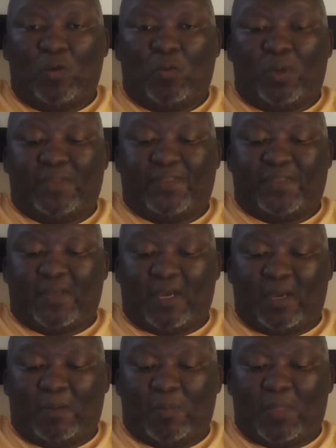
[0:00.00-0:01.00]
with
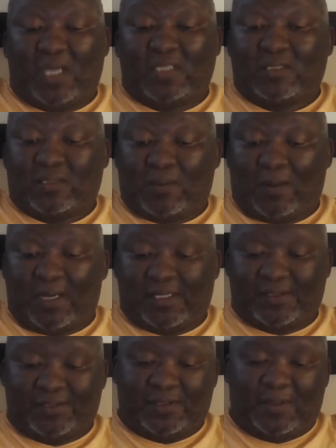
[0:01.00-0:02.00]
adult
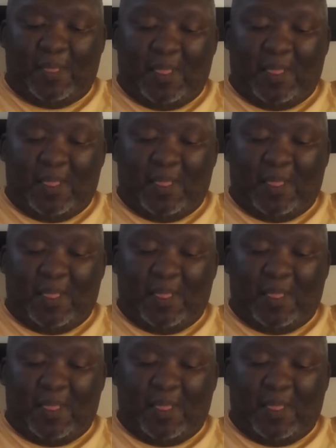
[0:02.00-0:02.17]
choirs.